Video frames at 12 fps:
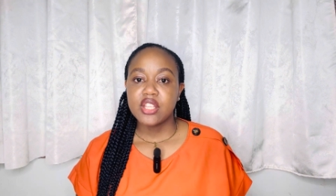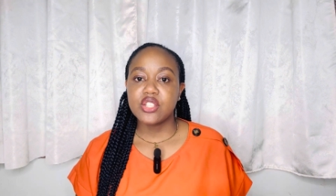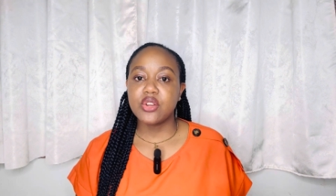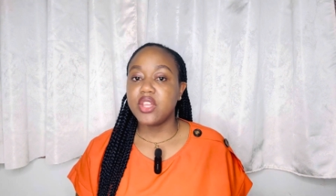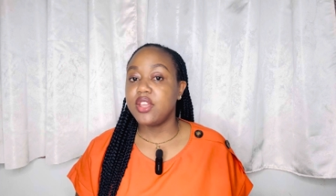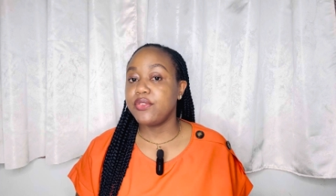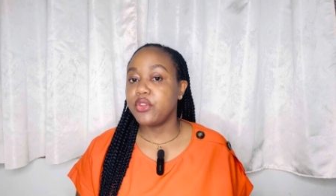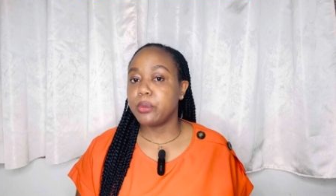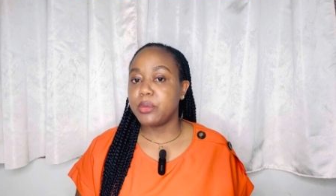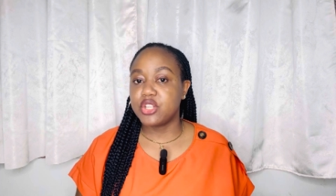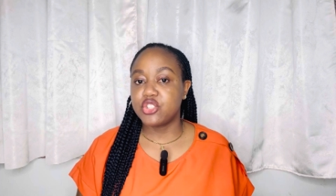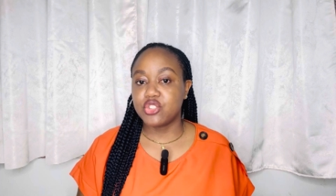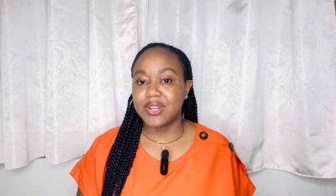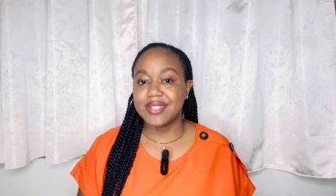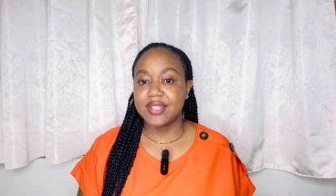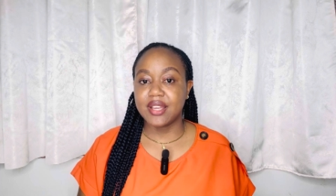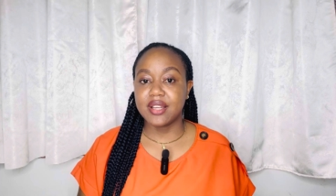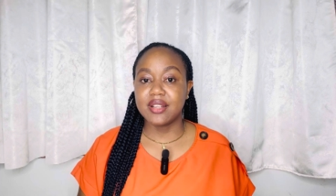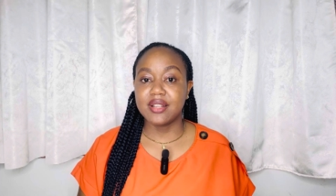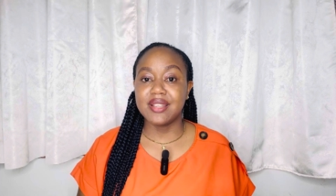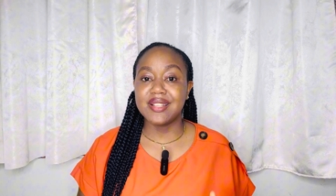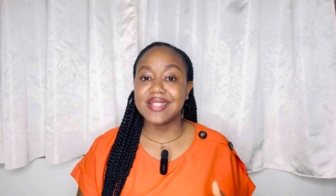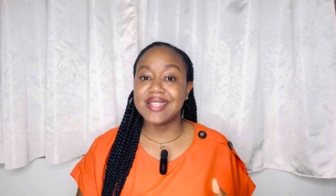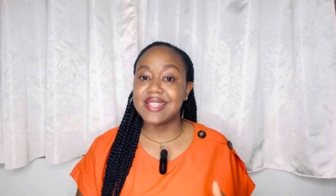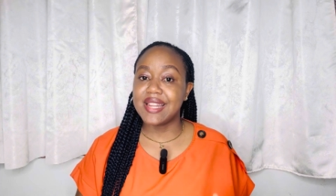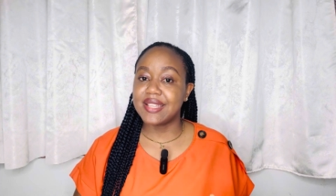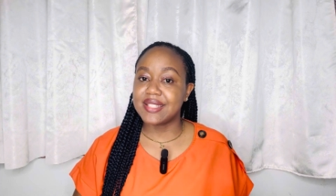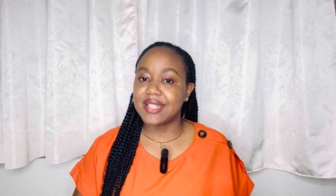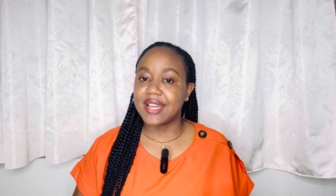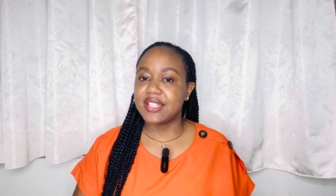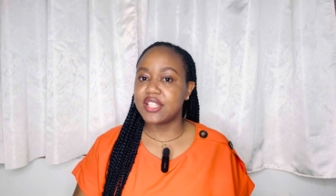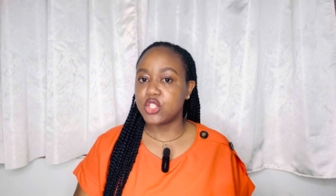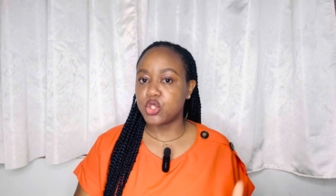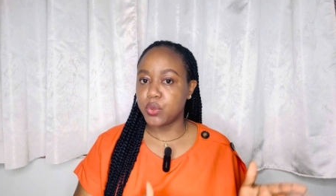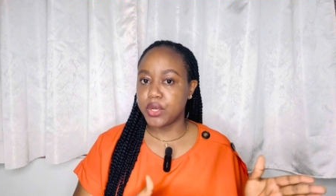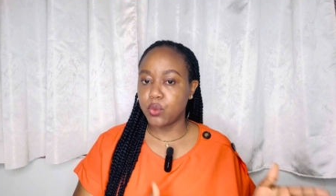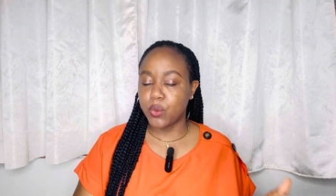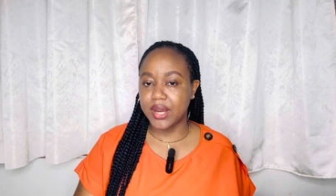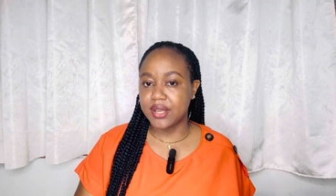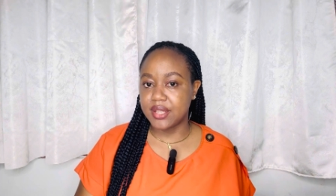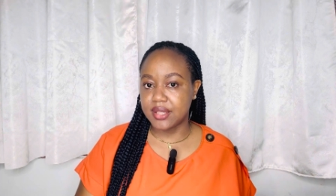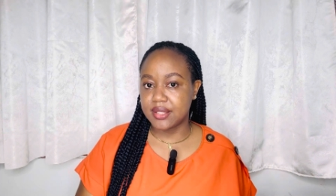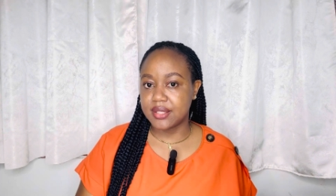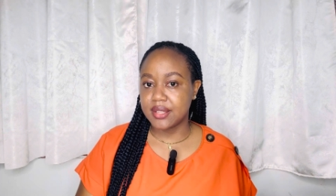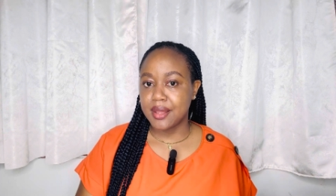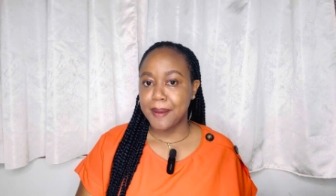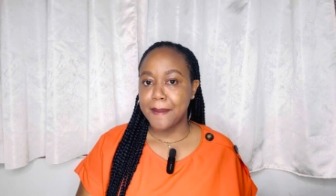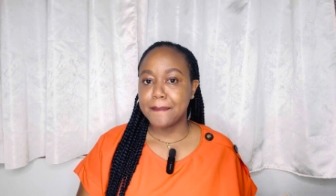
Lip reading: So if your menstrual cycle it's less than this 21 days,